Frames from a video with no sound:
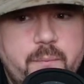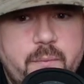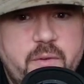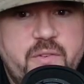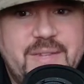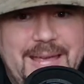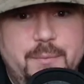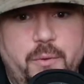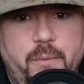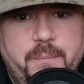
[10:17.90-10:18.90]

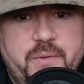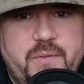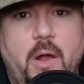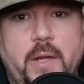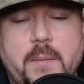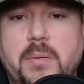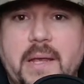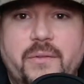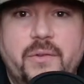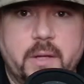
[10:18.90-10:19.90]
stable, solid
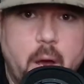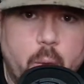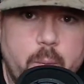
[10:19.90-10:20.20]
place to go,